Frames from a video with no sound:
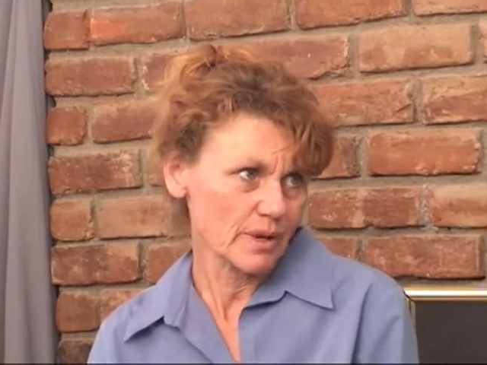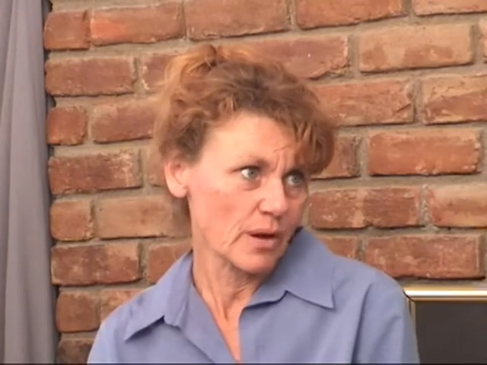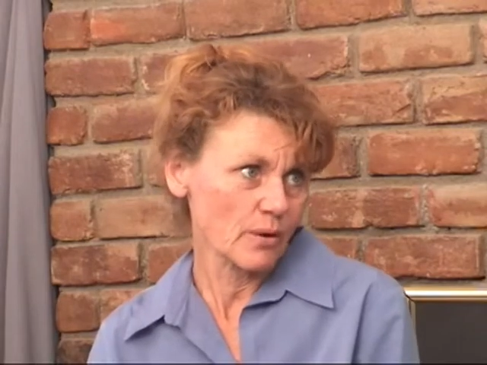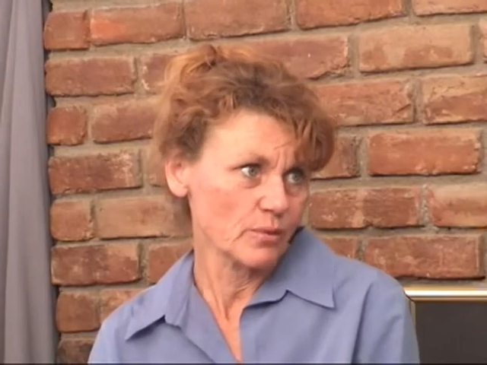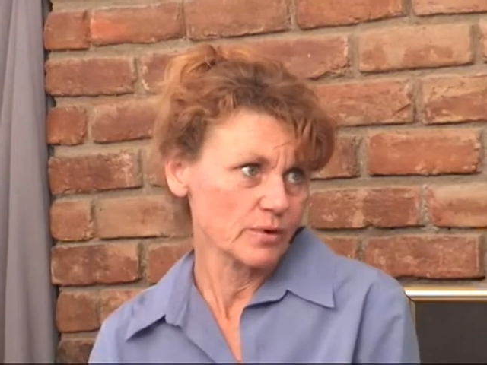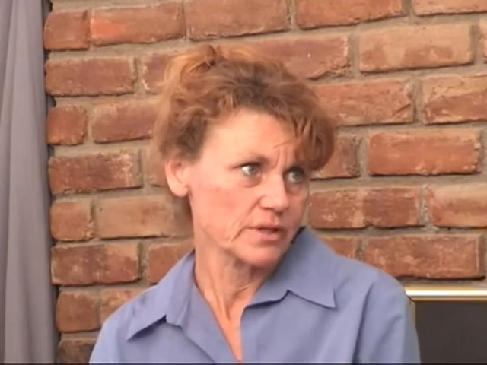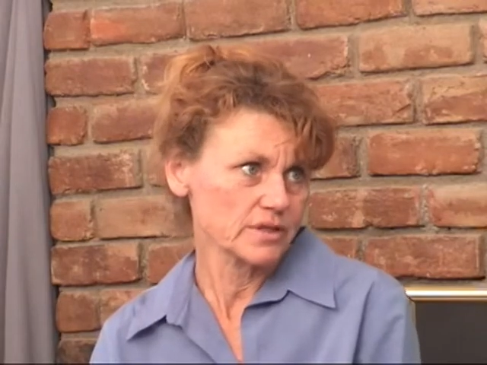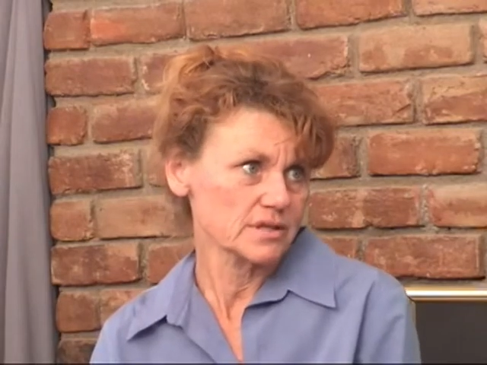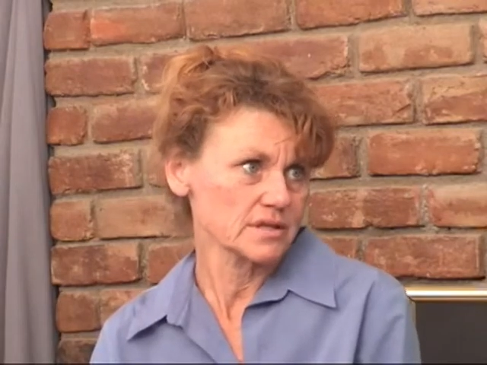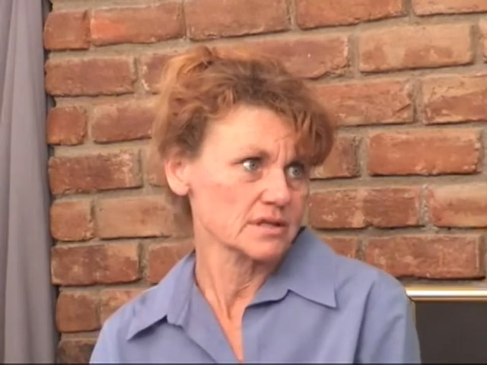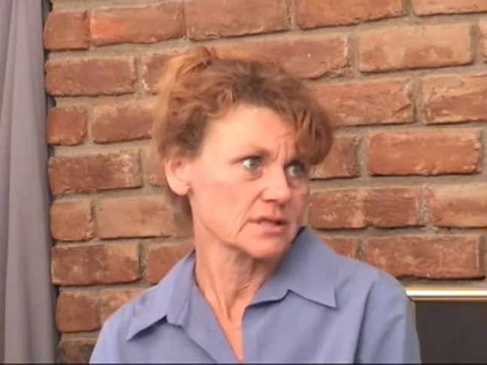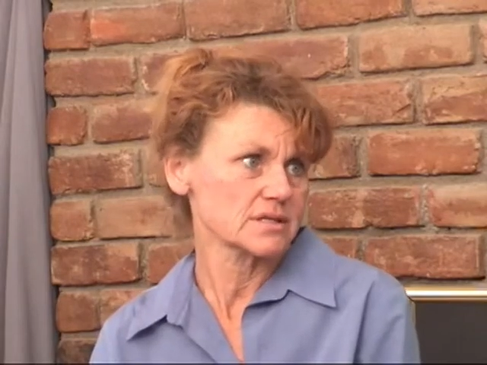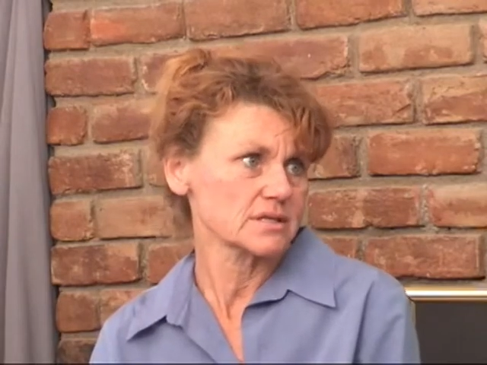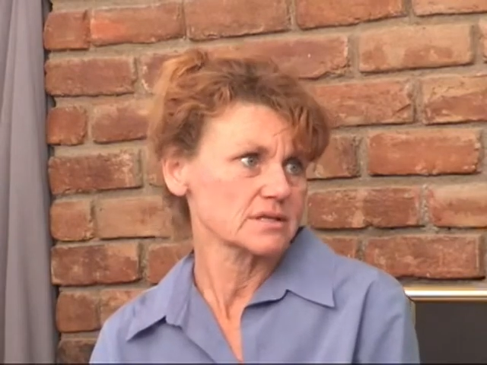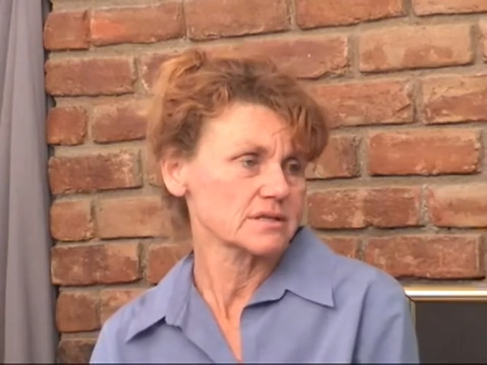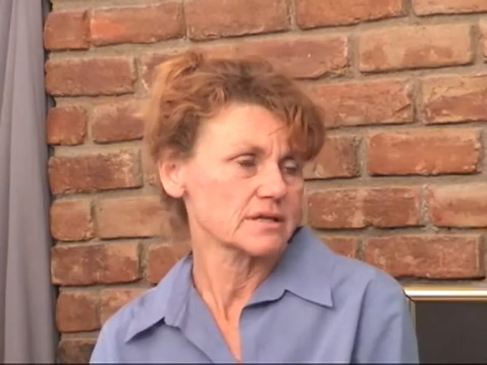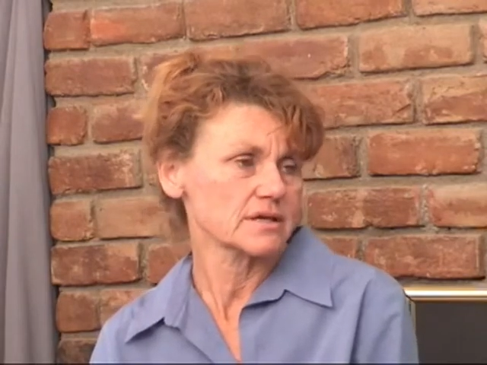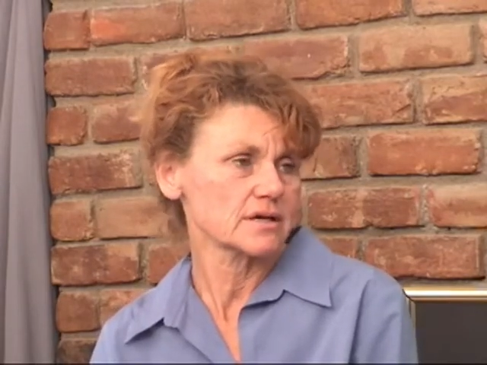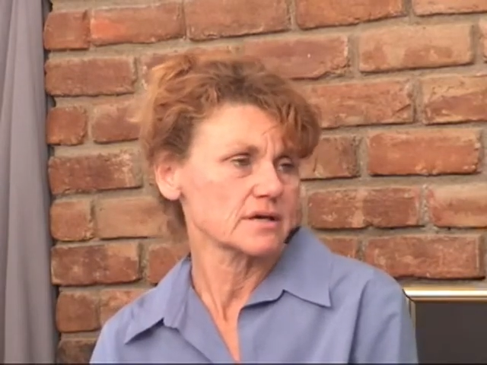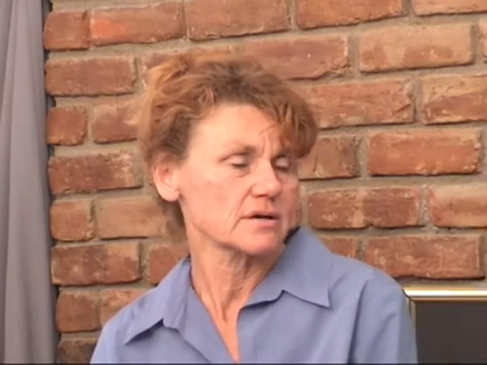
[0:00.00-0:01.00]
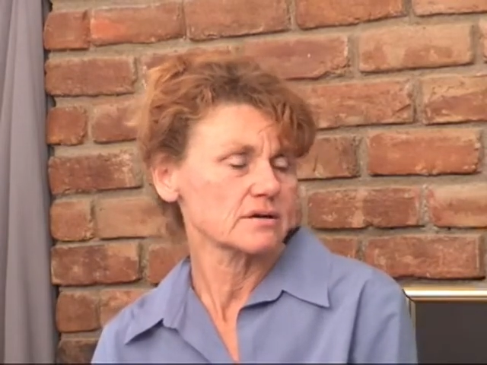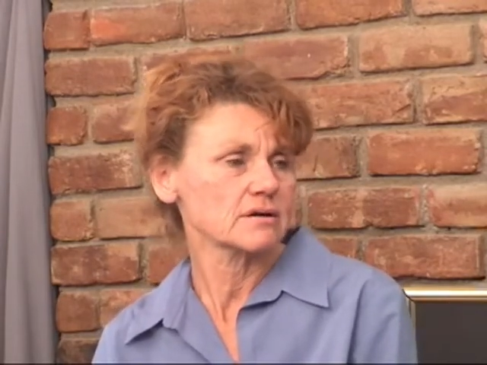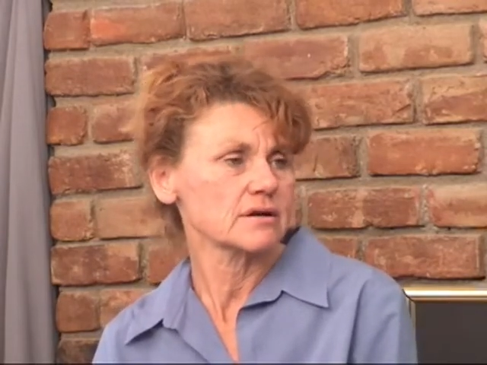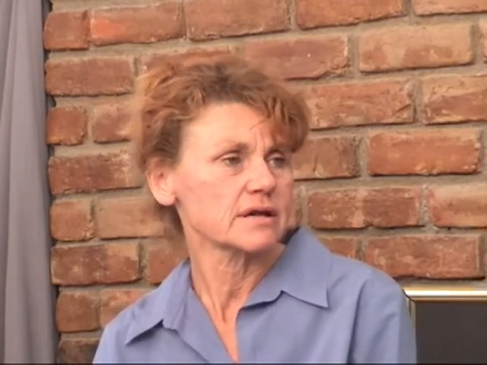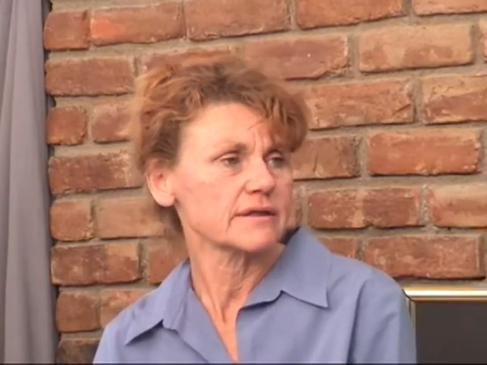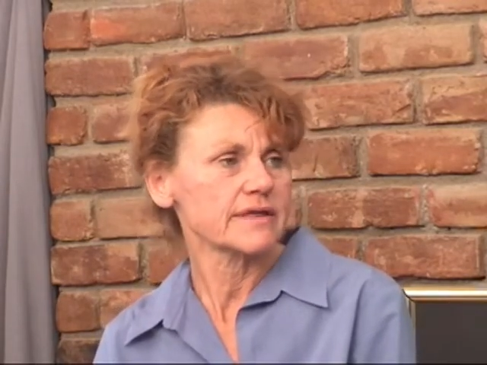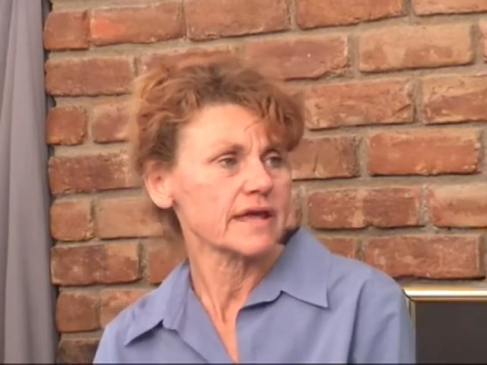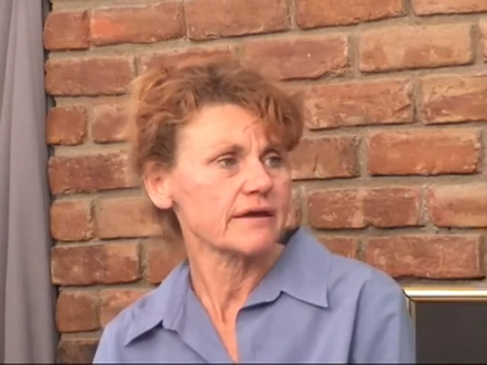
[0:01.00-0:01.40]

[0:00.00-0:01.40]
but we think that they